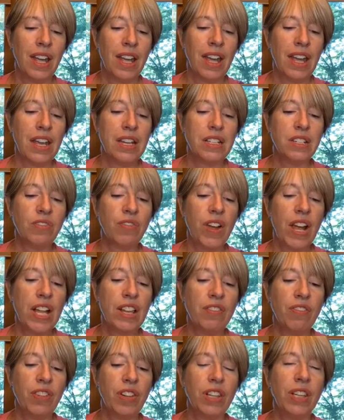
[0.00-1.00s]
His
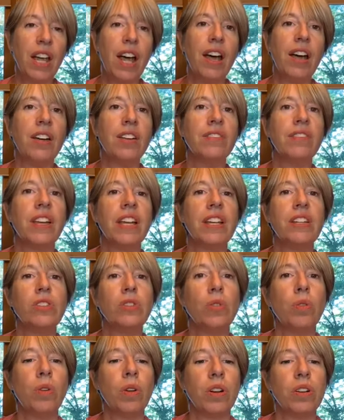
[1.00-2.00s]
faithful love
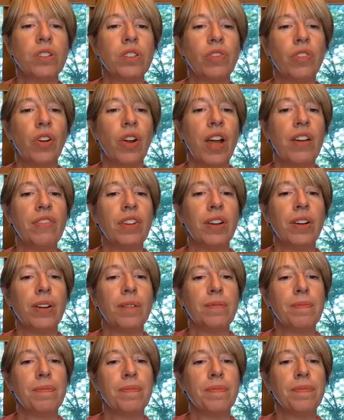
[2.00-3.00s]
endures forever."
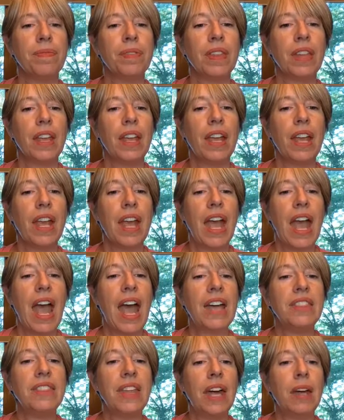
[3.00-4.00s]

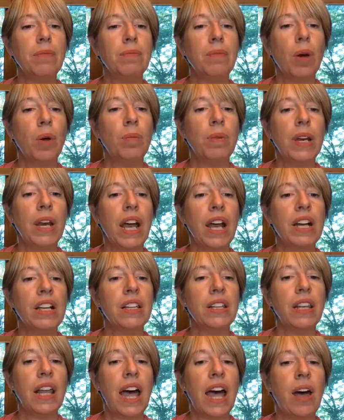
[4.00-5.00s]
At that moment, a
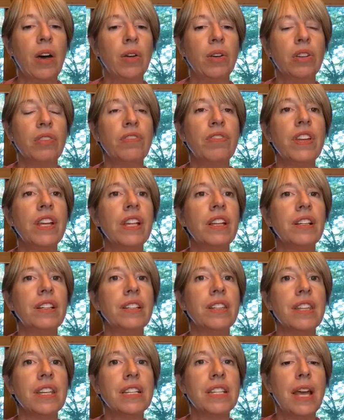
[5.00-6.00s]
cloud
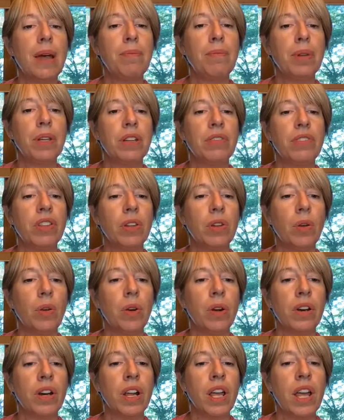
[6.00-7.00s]
filled the temple of the
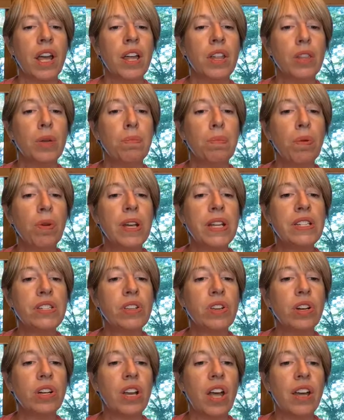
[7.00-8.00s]
Lord. The priests
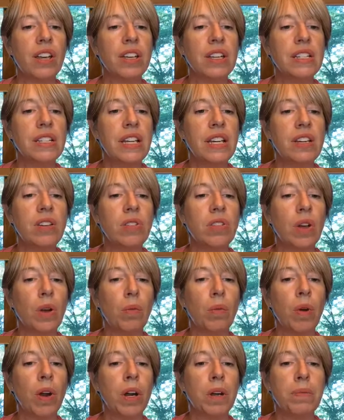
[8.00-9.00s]
could not continue their
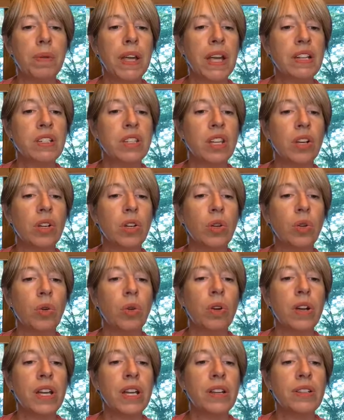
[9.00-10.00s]
work because the
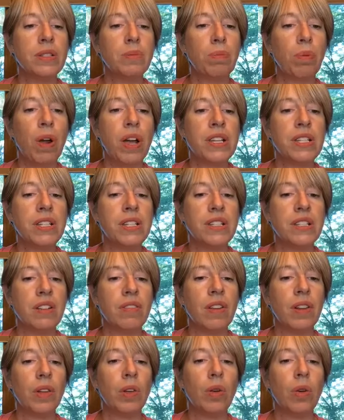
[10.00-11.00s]
glorious presence of
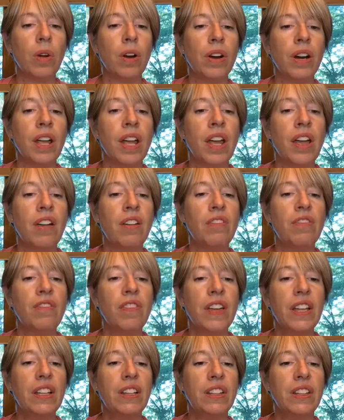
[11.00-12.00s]
the Lord
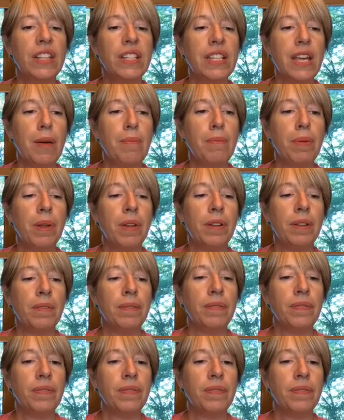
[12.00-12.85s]
filled the temple.